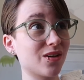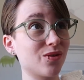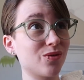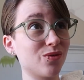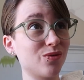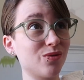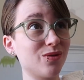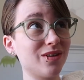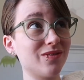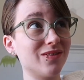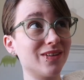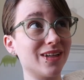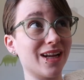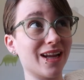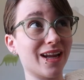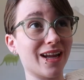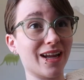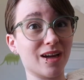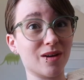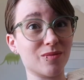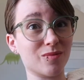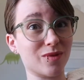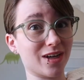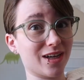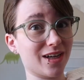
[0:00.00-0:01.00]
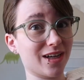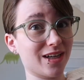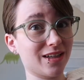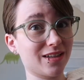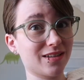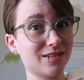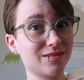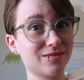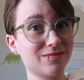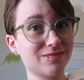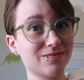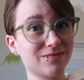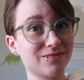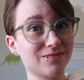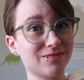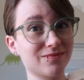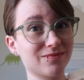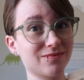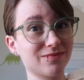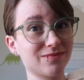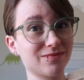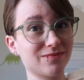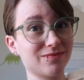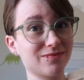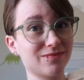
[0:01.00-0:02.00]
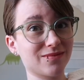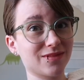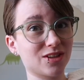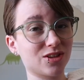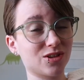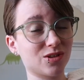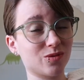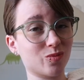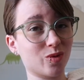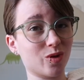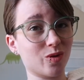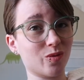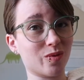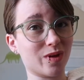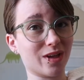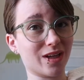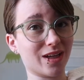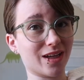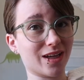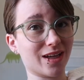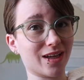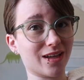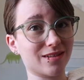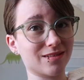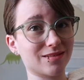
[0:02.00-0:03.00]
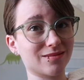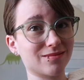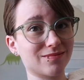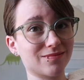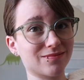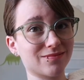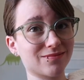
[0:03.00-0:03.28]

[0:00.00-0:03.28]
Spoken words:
Who even am I? She's pooping again.